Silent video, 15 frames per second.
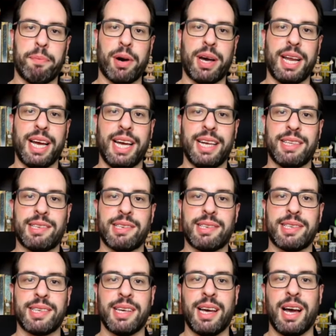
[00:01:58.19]
but
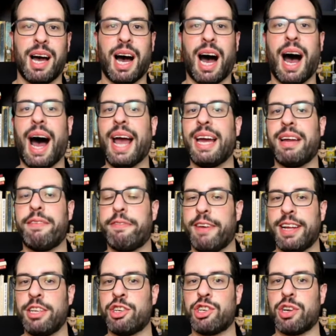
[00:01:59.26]
it's high
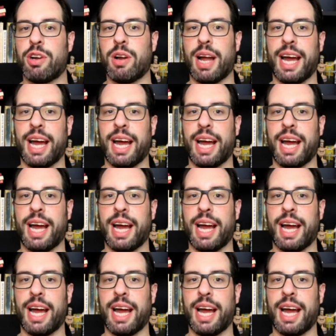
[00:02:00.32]
adventure